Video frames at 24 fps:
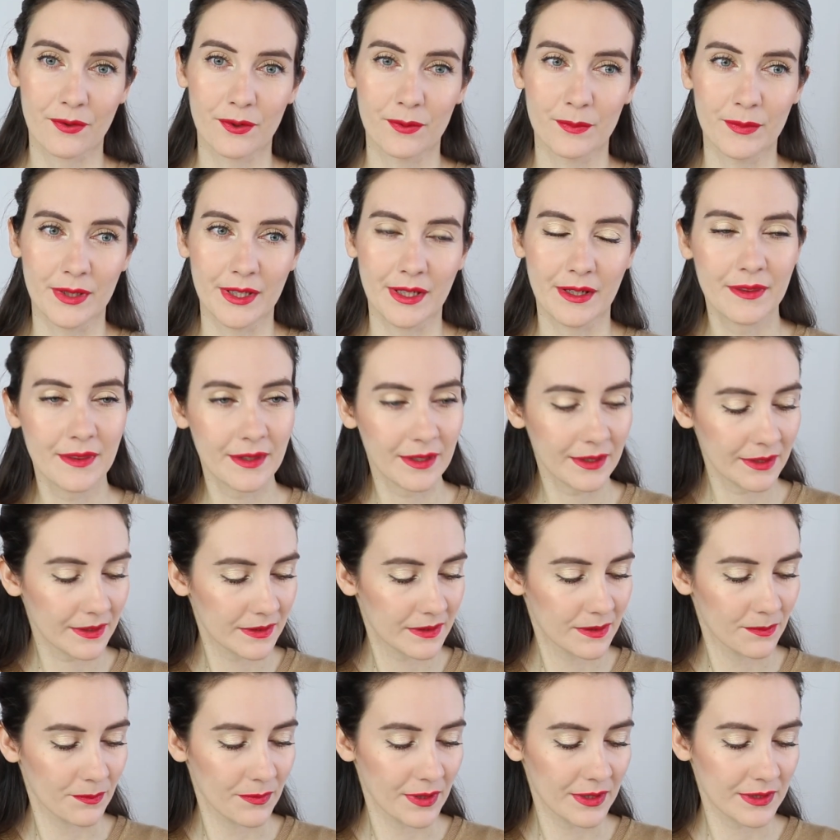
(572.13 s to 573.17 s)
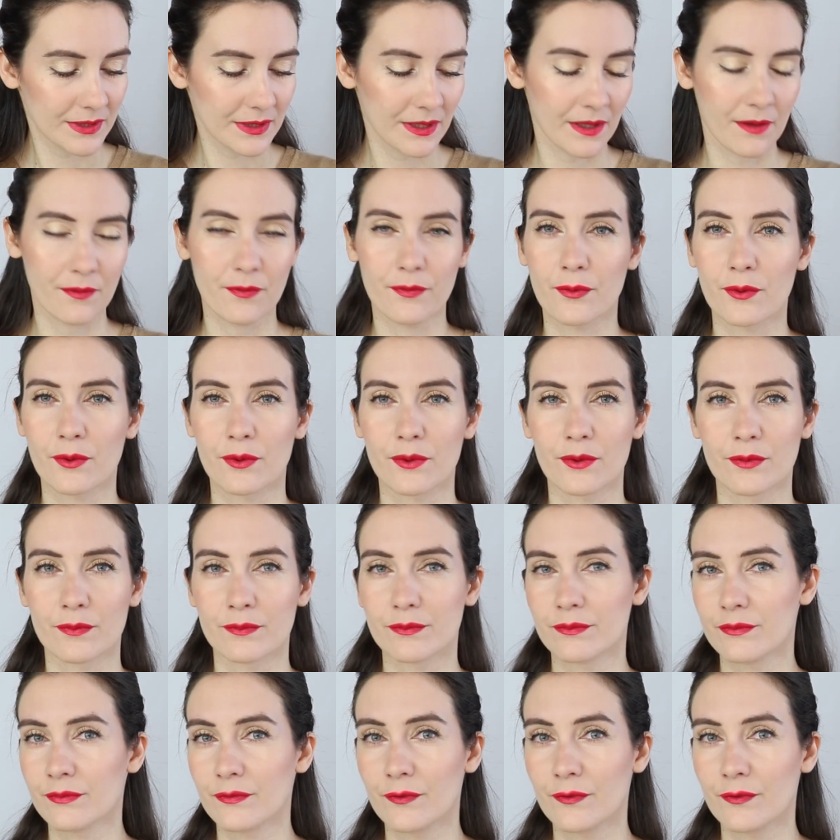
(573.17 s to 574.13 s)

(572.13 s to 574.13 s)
for me. I think it's a must-have for,